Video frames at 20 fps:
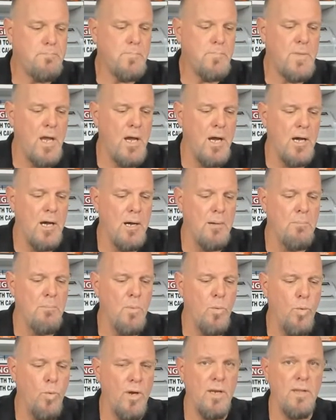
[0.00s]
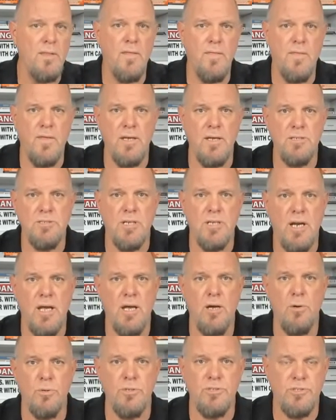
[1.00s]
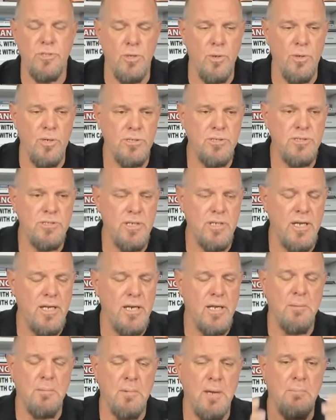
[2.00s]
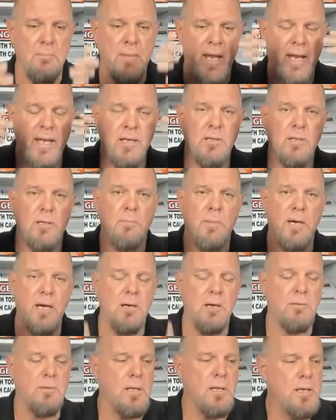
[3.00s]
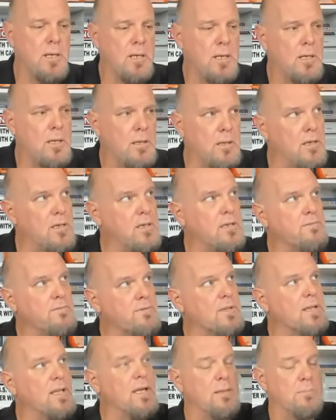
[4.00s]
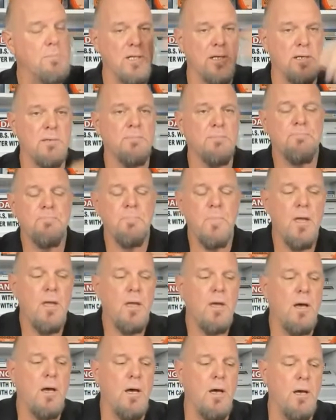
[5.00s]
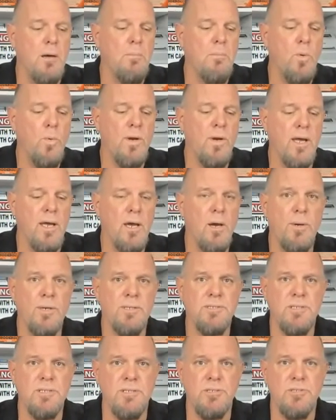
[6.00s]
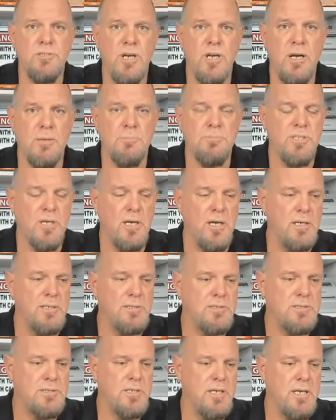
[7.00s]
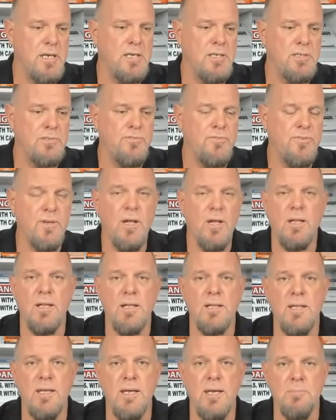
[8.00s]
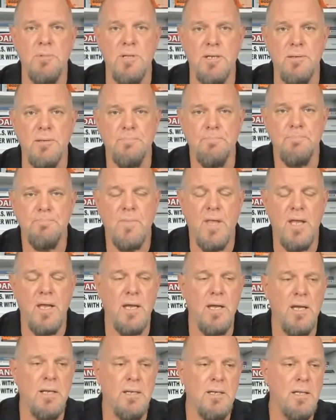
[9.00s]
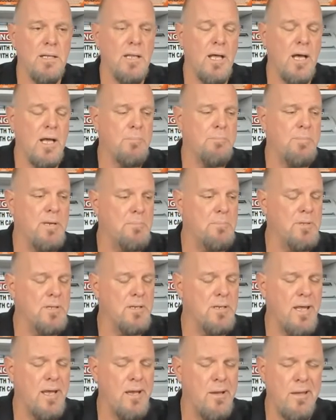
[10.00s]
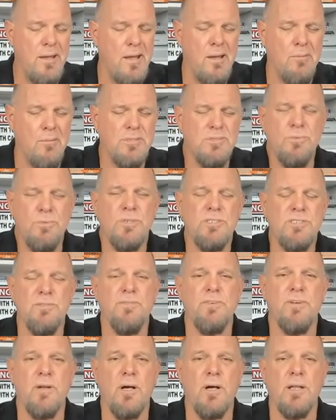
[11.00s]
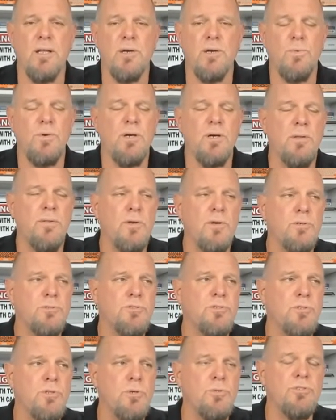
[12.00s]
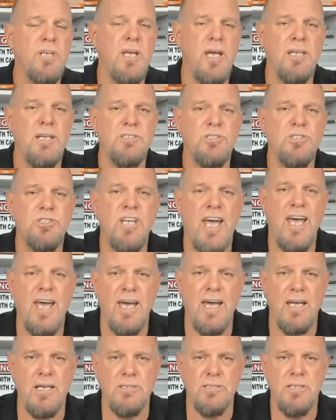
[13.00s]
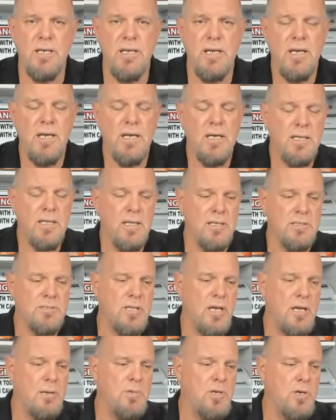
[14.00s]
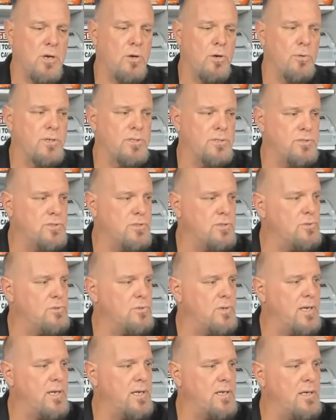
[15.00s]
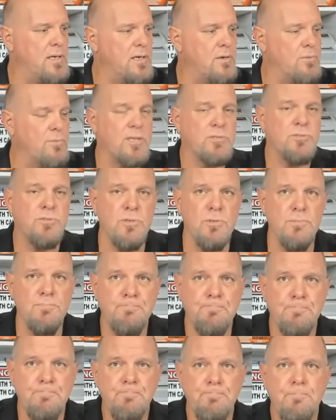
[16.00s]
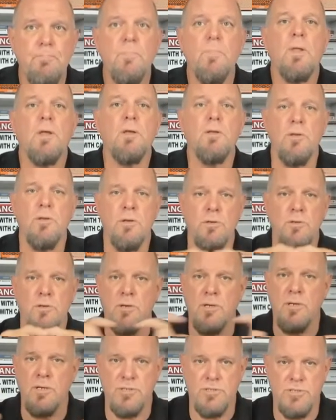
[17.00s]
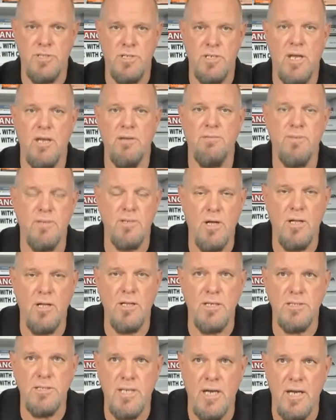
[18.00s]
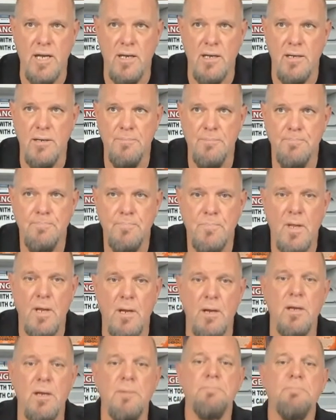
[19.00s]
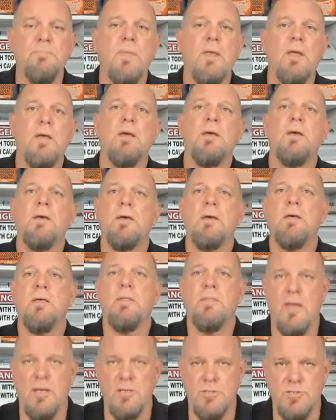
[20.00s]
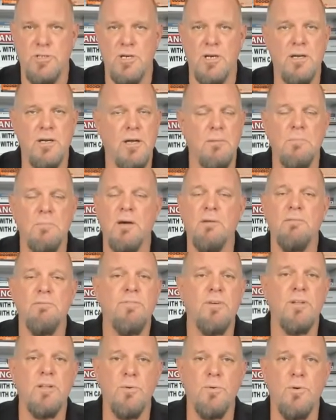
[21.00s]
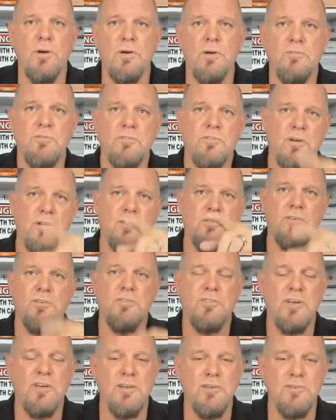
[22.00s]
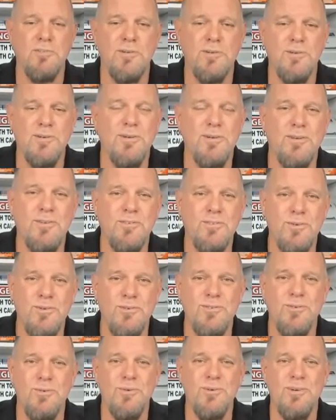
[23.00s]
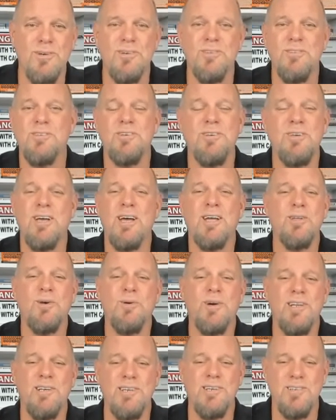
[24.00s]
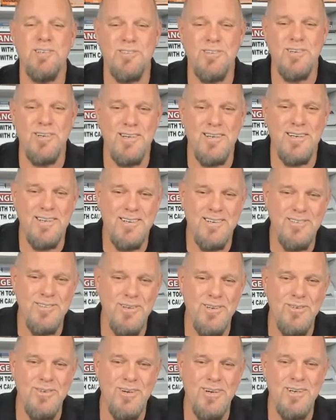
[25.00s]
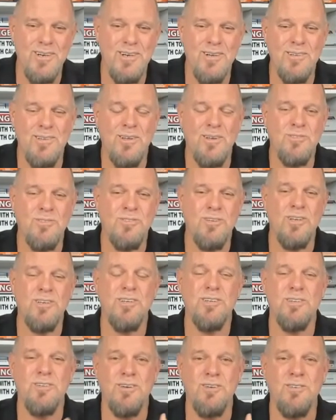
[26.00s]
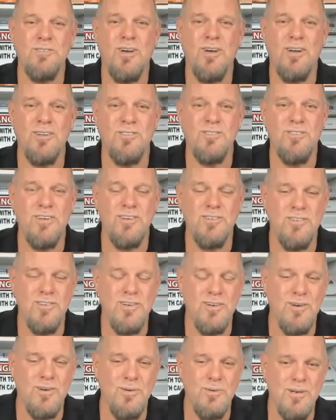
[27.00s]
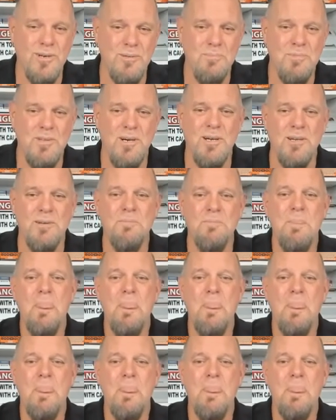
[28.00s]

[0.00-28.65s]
One of the things that I always notice, and I'm anal about looking for labeling, when I go out to these job sites, is phenolic labeling. And a lot of people are like, yeah, what's a phenolic? Well, those are those etched tags. Next time you go into a restroom, you're going to see a phenolic tag, all right? Thanks, Chuck. I'm full of words. Chuck just said he's learning all sorts of words. You got no idea, Chuck. So I'll send you the Todd's dictionary when I'm done.